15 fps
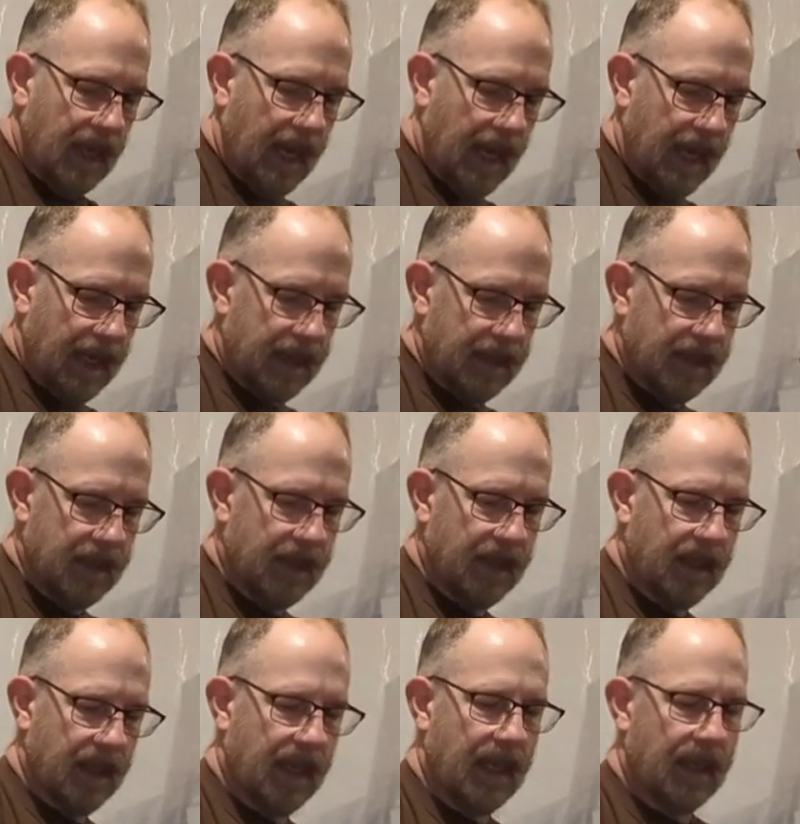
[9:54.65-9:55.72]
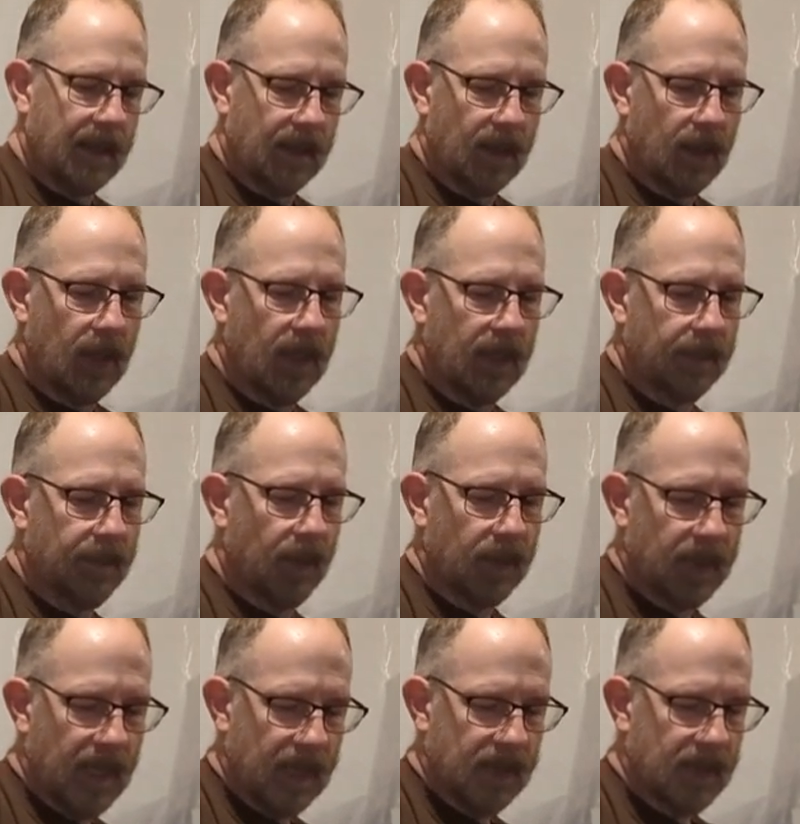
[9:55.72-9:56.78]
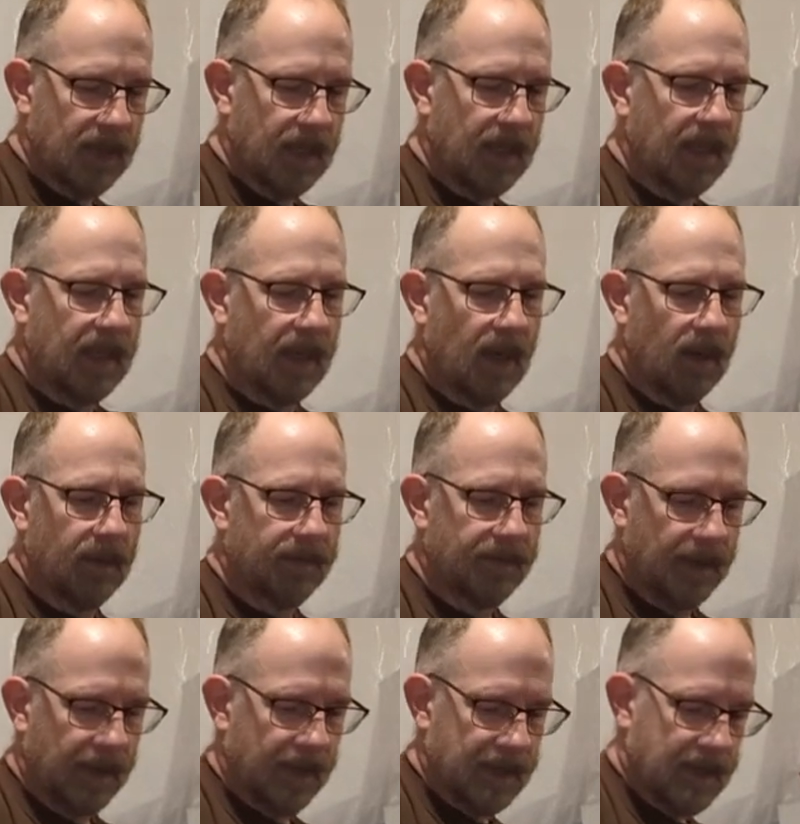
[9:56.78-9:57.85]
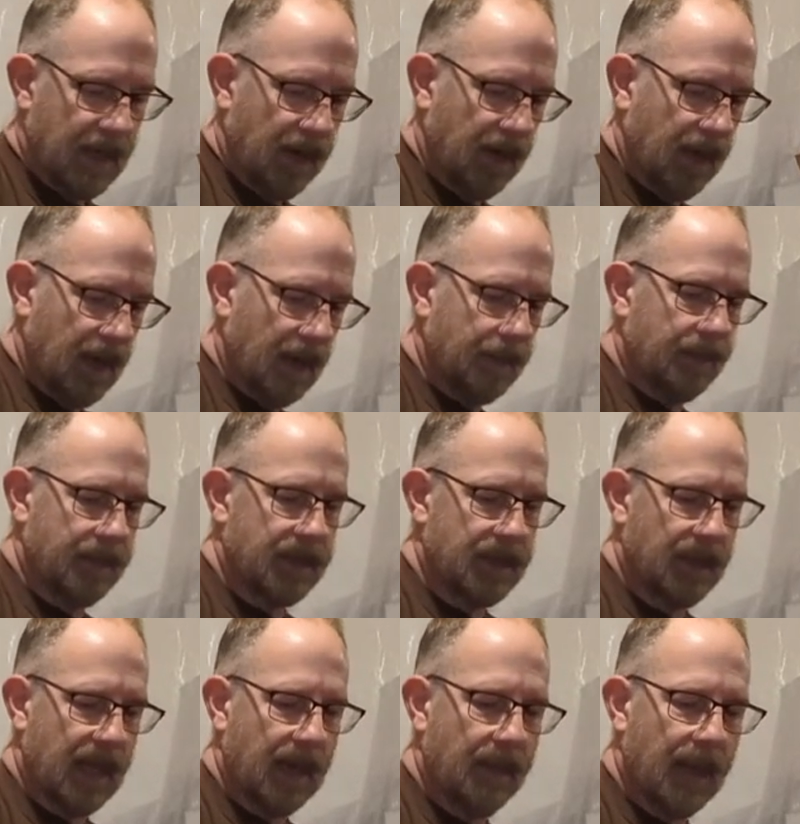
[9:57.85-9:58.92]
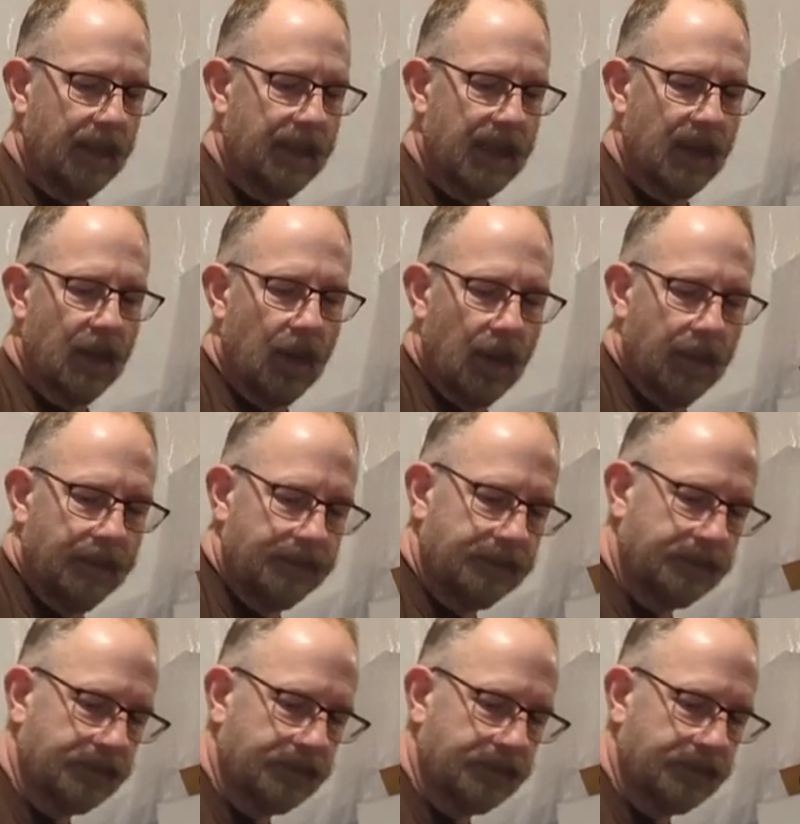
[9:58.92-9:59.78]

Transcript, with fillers: and it could potentially, you know, fill this area up. So that might be cool.